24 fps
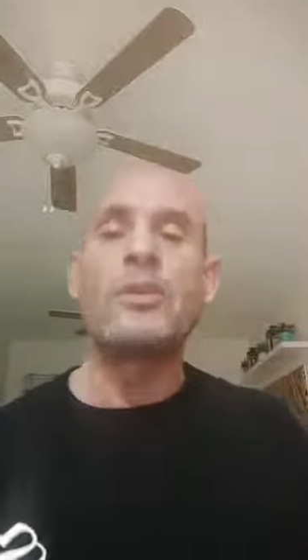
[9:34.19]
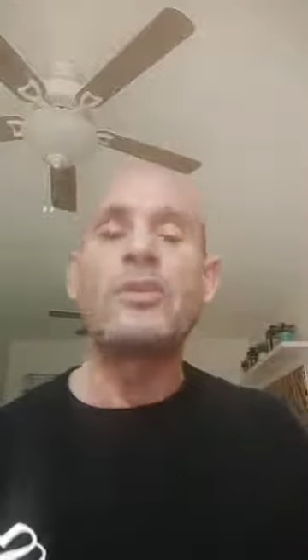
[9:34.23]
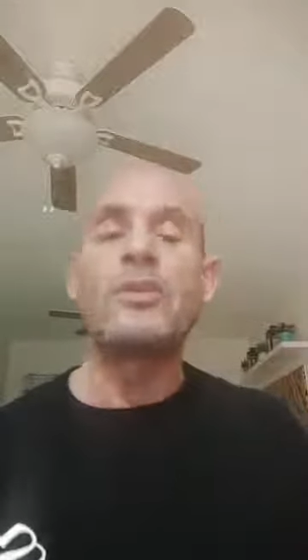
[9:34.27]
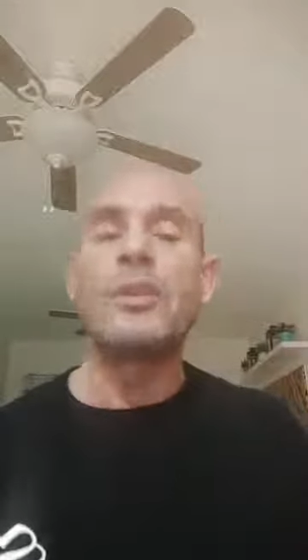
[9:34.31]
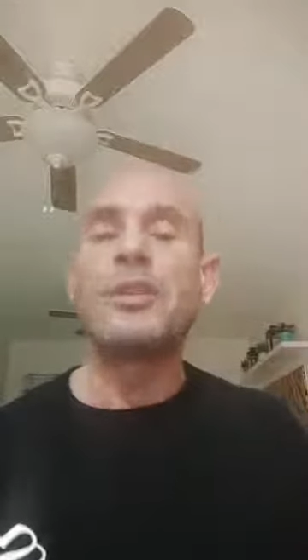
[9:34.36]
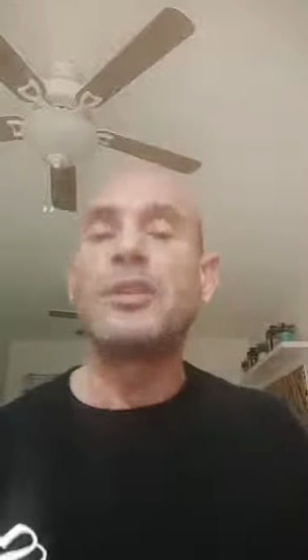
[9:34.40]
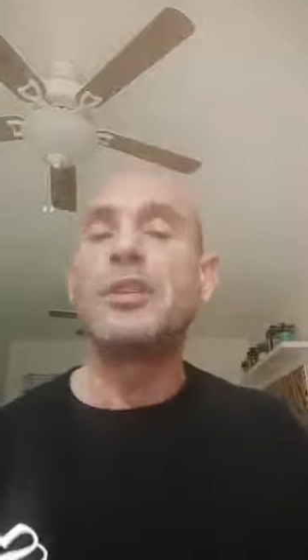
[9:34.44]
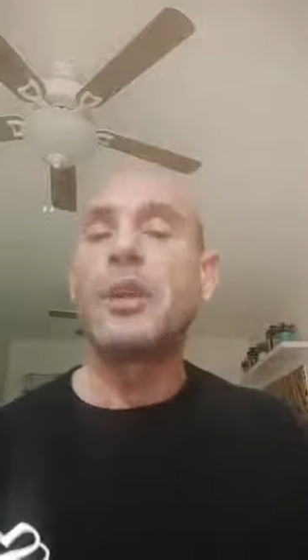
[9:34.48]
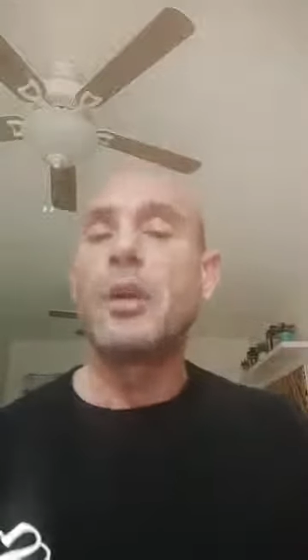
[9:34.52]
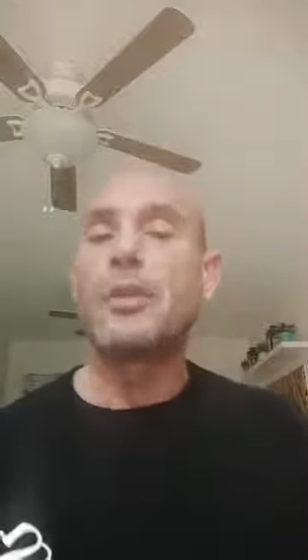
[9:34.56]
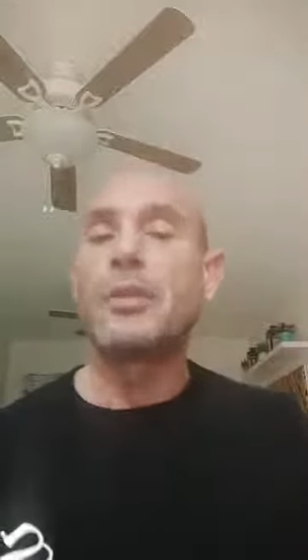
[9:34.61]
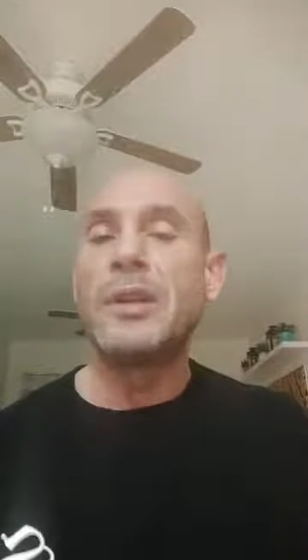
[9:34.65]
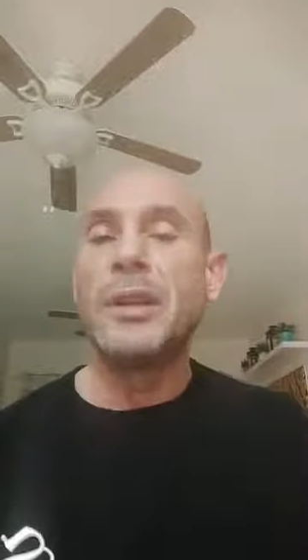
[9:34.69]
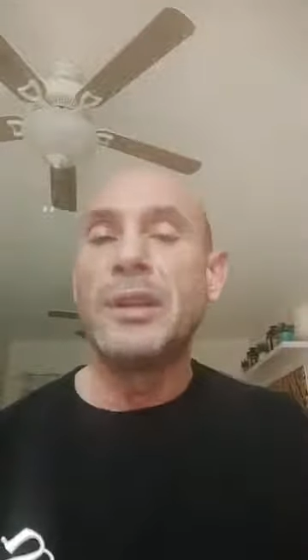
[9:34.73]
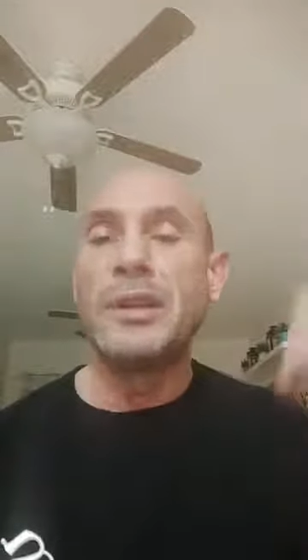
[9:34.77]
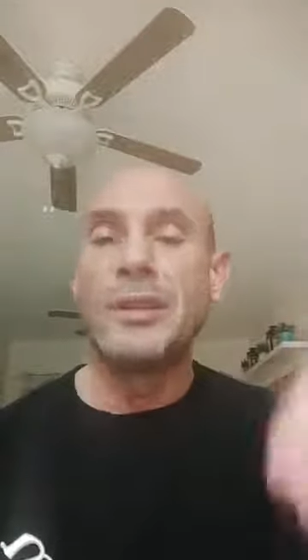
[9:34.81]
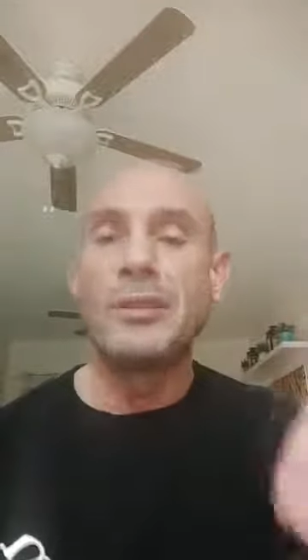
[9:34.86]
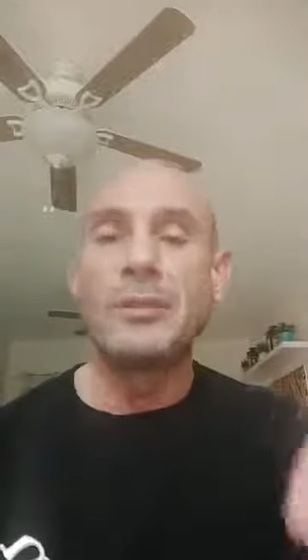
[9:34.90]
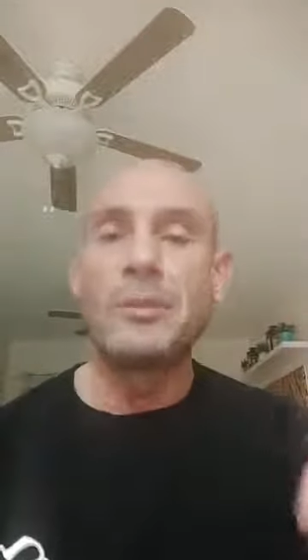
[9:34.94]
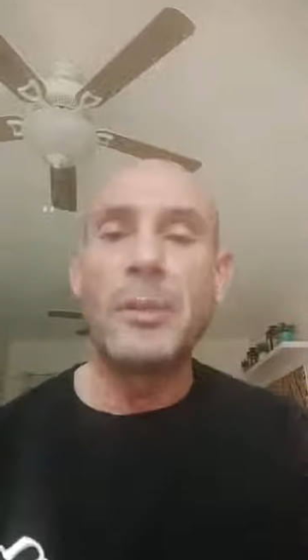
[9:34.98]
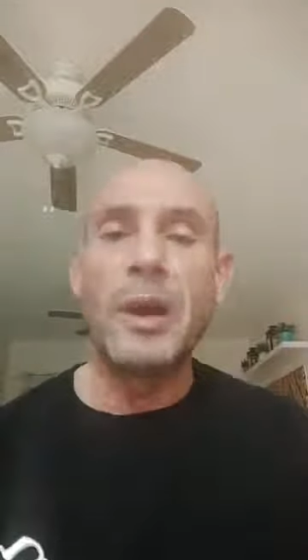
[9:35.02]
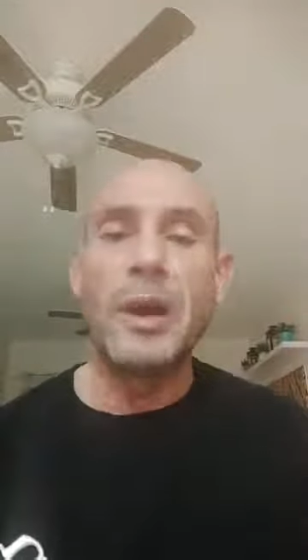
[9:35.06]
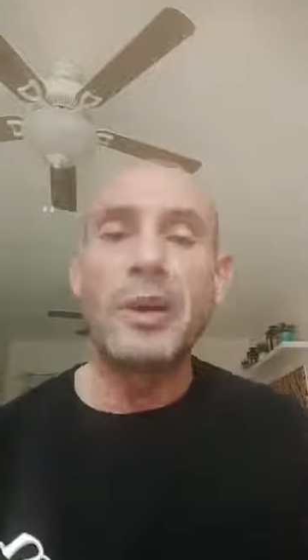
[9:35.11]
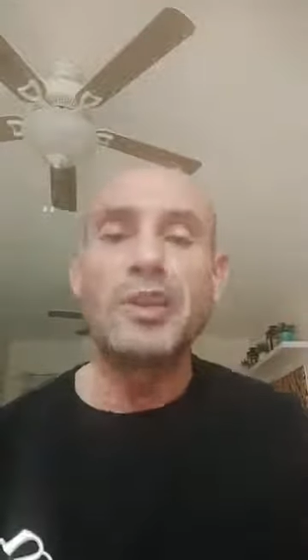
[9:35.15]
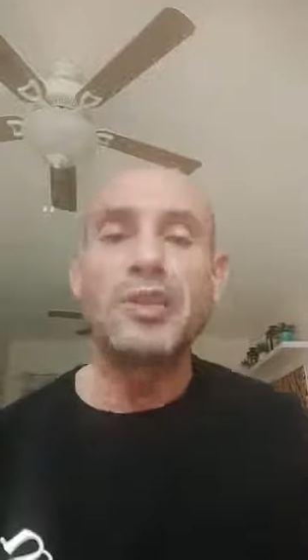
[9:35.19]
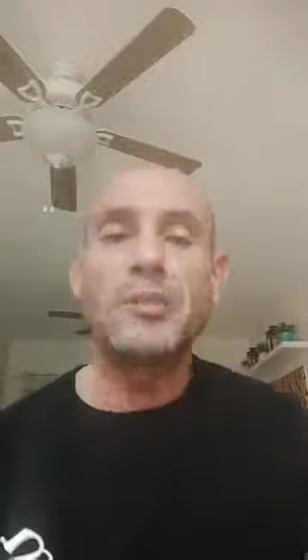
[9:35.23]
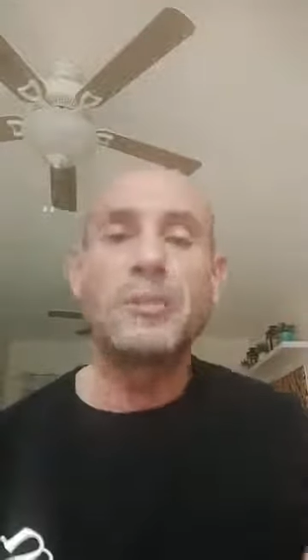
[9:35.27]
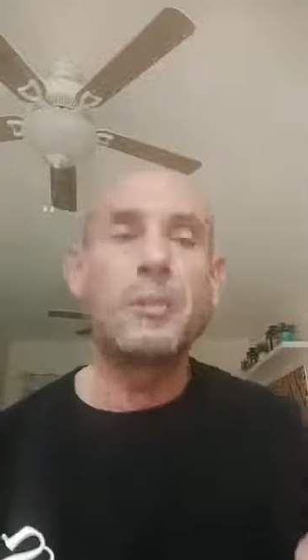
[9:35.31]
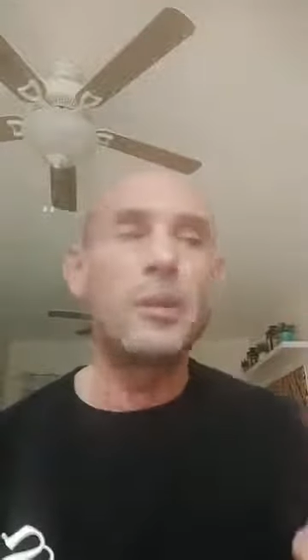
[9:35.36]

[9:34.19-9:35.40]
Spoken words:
so you don't need as much.